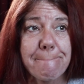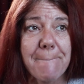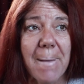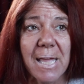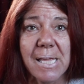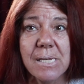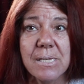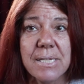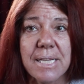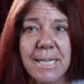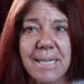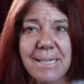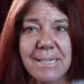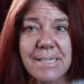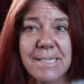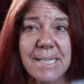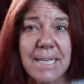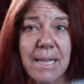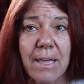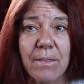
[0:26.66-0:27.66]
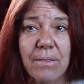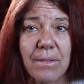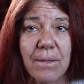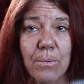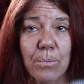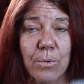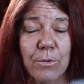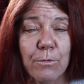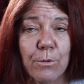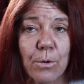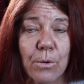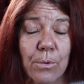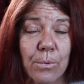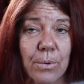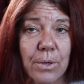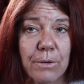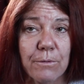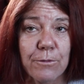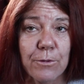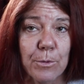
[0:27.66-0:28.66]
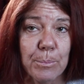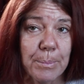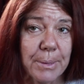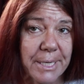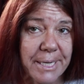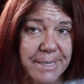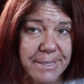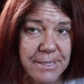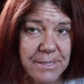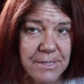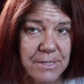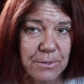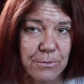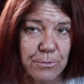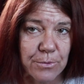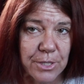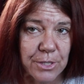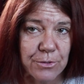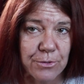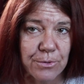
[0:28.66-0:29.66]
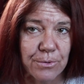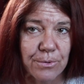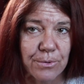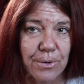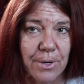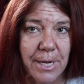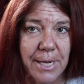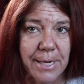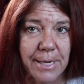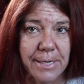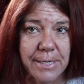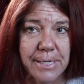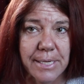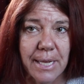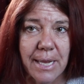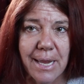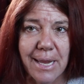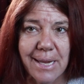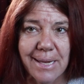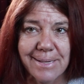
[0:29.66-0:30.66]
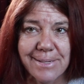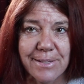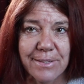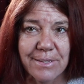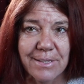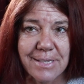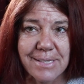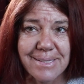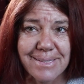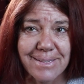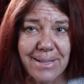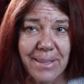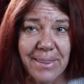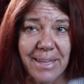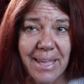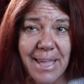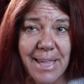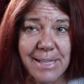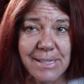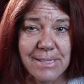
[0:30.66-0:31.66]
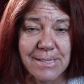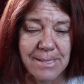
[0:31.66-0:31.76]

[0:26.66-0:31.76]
intense out there. We've got quite a few planets in retrograde and things like that.